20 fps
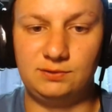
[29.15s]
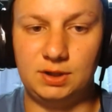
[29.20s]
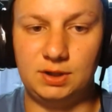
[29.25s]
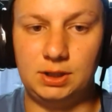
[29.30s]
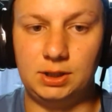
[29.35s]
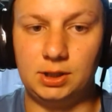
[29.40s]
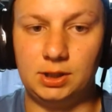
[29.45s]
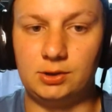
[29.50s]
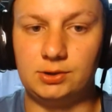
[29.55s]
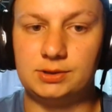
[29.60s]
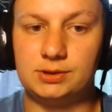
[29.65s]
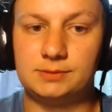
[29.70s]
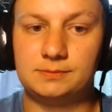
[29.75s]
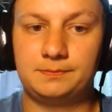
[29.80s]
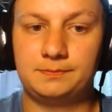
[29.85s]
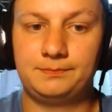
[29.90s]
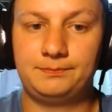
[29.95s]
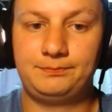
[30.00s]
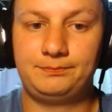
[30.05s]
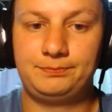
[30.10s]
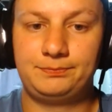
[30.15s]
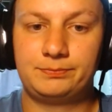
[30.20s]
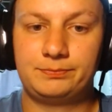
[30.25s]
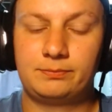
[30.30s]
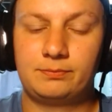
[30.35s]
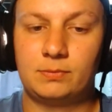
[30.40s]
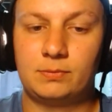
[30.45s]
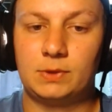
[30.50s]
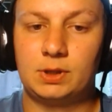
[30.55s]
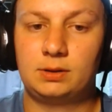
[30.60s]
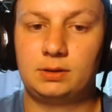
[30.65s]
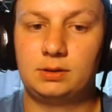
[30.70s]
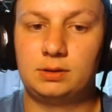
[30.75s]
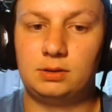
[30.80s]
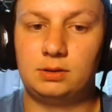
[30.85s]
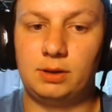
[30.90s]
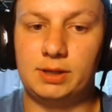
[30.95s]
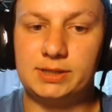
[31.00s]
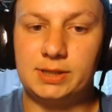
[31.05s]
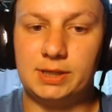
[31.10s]
videos.
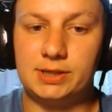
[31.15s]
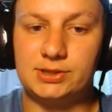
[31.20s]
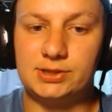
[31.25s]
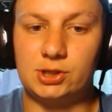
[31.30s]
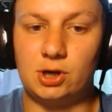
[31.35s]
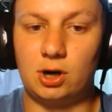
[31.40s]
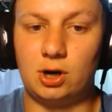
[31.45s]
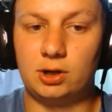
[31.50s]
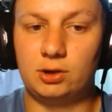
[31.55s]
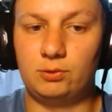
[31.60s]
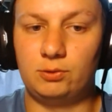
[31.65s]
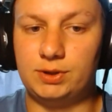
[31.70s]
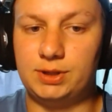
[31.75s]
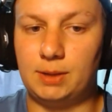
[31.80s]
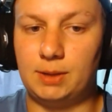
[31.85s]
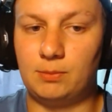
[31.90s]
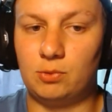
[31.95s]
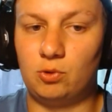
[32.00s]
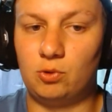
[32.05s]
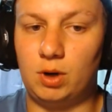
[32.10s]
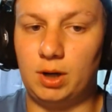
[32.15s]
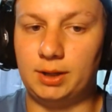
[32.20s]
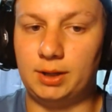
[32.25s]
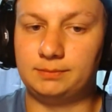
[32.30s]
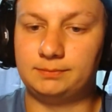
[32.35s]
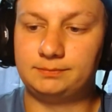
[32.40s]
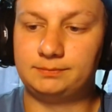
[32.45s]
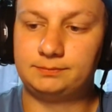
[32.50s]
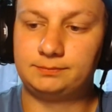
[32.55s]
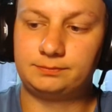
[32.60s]
Let's get started with number one.